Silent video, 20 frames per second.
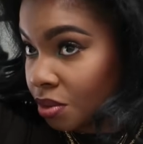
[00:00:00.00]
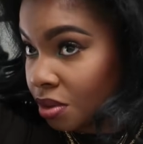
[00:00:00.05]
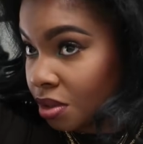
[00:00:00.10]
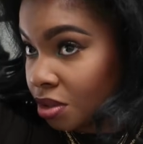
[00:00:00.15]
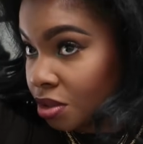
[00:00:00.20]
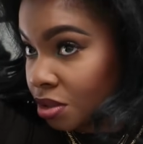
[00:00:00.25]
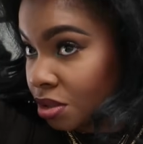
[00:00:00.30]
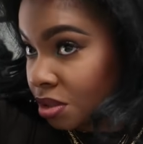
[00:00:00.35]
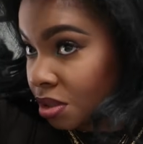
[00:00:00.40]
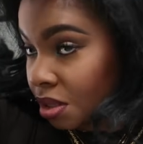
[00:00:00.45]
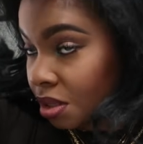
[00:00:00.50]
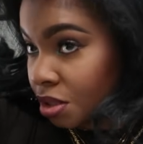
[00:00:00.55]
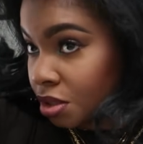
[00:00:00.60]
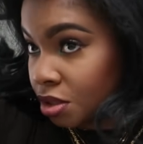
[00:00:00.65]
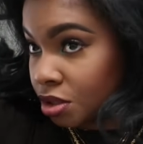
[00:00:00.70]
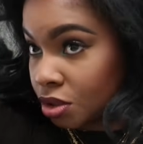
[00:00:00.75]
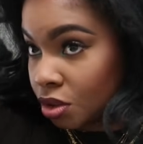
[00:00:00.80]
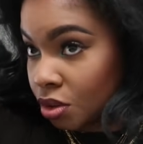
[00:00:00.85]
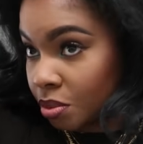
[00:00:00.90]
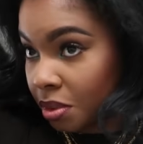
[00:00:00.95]
There's like
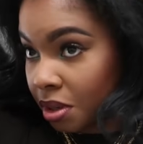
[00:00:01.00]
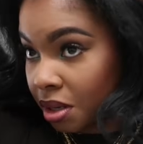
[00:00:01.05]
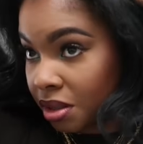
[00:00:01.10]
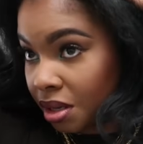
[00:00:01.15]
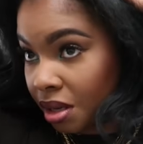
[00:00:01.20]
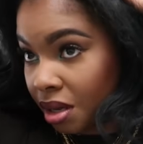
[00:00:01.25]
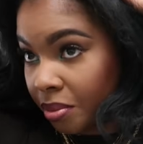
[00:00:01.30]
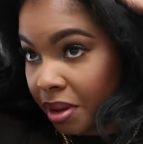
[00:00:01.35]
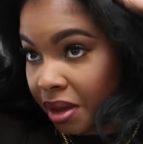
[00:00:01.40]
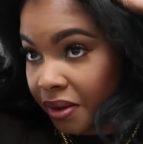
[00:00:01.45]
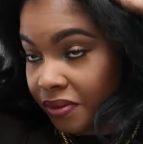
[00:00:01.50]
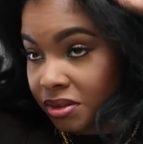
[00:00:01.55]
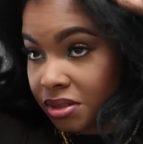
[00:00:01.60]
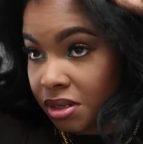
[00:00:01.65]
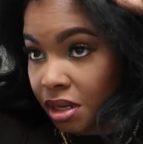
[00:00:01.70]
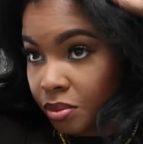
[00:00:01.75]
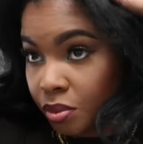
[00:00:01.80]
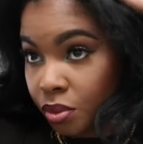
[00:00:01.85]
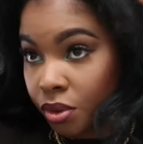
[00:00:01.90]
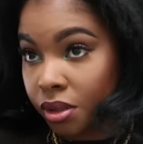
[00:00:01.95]
so much. I think I'm gonna have to
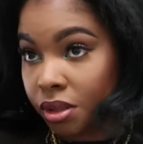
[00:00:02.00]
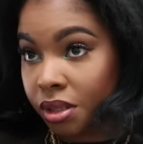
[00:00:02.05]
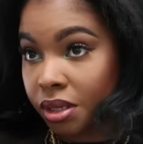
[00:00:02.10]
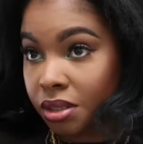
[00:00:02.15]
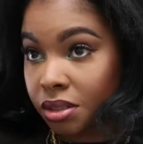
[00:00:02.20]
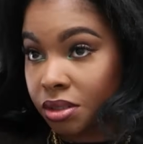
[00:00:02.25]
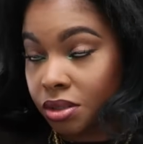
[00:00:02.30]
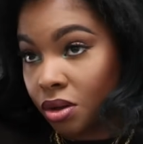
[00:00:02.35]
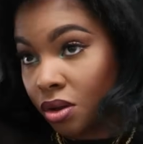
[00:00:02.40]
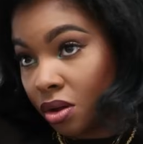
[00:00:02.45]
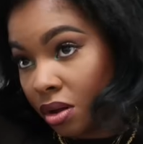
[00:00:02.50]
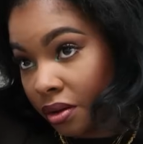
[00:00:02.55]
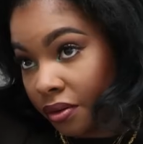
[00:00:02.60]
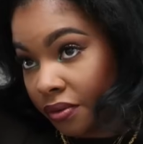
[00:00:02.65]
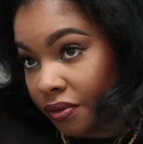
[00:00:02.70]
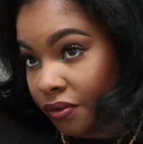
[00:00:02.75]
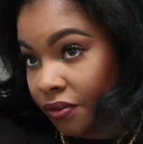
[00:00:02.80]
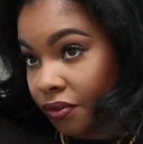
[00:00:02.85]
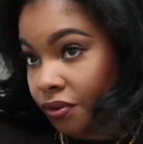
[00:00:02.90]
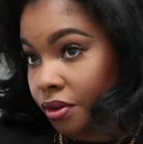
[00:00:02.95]
take more lace
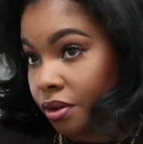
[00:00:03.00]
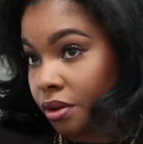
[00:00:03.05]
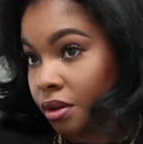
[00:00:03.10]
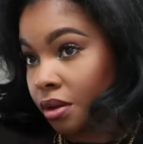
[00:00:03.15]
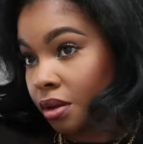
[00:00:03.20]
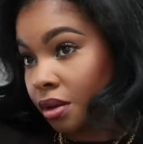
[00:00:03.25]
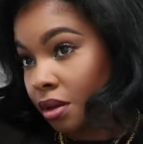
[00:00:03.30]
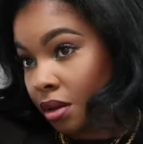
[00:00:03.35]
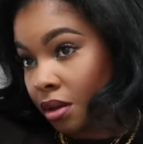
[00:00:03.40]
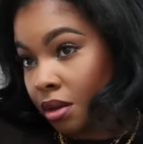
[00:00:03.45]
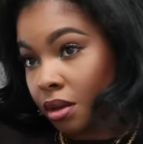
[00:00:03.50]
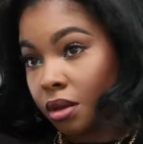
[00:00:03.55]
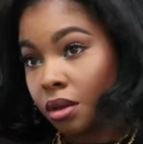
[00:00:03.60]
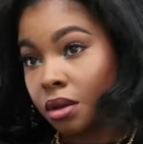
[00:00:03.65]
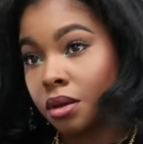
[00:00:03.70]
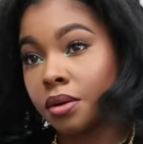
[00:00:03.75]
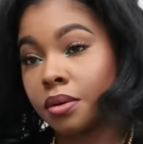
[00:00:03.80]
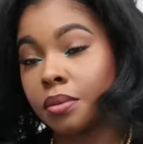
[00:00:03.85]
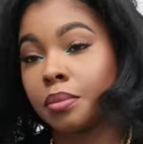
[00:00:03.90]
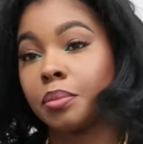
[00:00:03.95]
off.
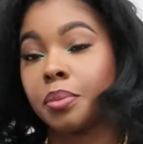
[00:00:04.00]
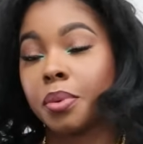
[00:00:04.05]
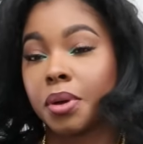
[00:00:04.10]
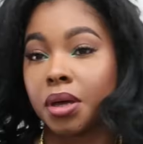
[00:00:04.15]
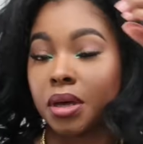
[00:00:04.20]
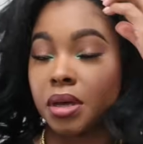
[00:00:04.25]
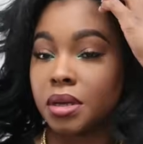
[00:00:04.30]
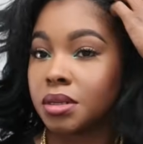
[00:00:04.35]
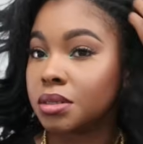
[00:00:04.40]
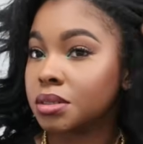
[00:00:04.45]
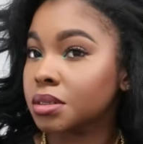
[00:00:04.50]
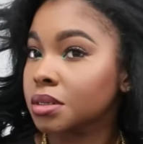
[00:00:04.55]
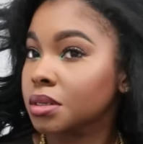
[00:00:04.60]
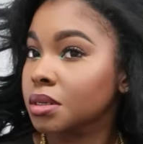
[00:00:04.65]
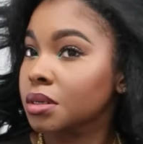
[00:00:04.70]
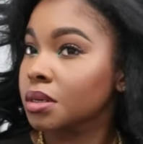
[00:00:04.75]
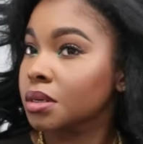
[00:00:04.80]
But